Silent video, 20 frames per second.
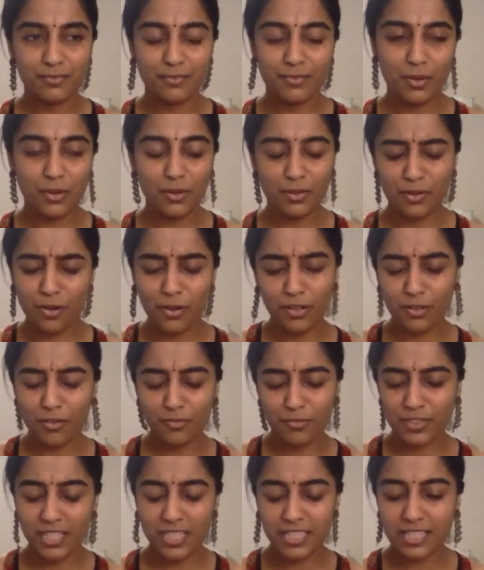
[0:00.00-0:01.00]
all
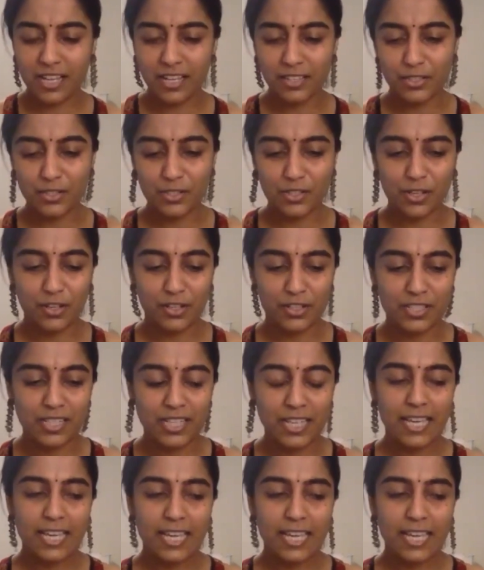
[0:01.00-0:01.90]
of these other songs.